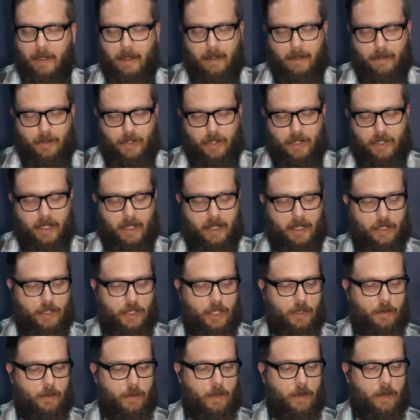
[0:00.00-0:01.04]
just not the
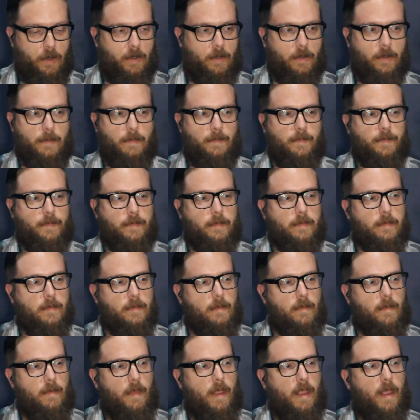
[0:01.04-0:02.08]
genuine article.
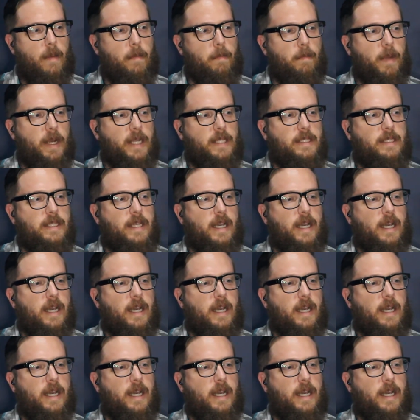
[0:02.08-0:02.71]
But